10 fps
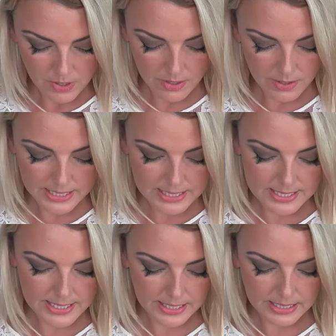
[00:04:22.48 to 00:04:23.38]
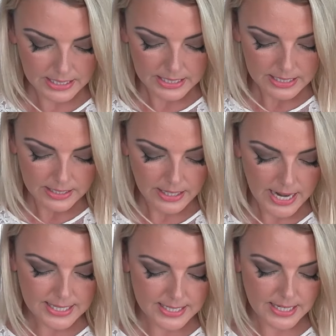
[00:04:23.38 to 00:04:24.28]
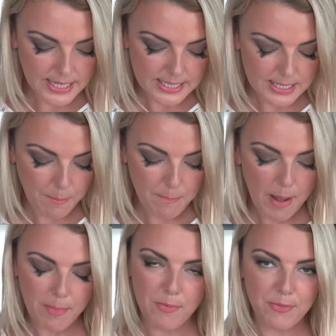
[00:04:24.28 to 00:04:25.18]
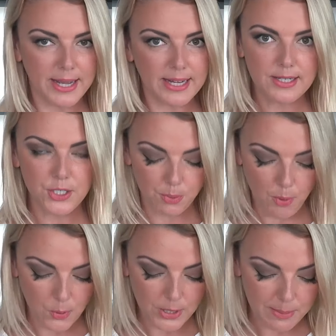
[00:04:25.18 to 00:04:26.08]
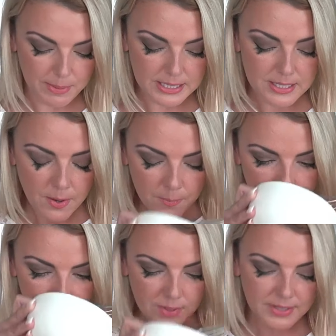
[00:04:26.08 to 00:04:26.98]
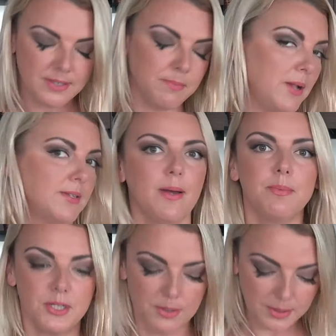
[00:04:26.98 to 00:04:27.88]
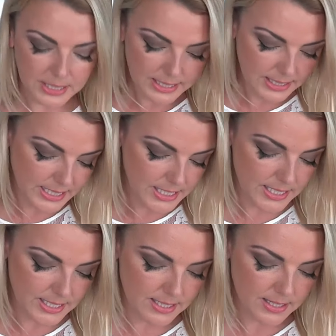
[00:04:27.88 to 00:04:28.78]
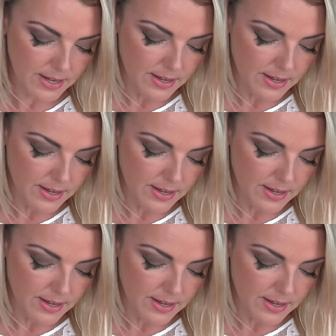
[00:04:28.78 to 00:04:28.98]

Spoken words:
and you can see it has the nice pepper flakes, Chipotle bits. It smells absolutely delicious.